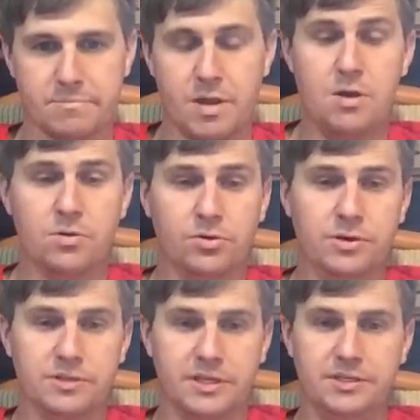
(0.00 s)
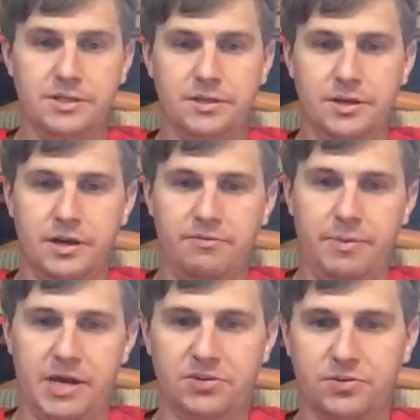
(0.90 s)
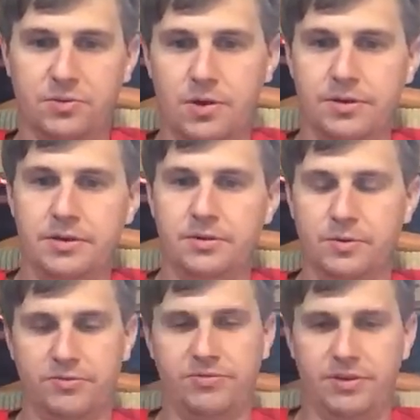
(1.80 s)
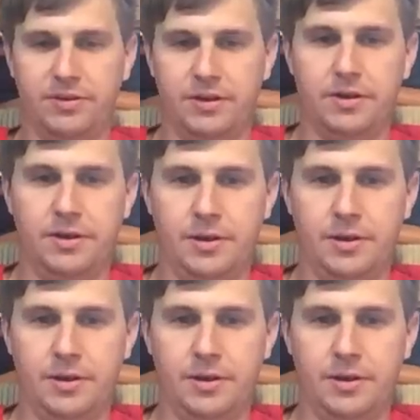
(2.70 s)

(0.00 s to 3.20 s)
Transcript: Oh, Chris, I see you there. I have a patch for your wall and you know where to send it.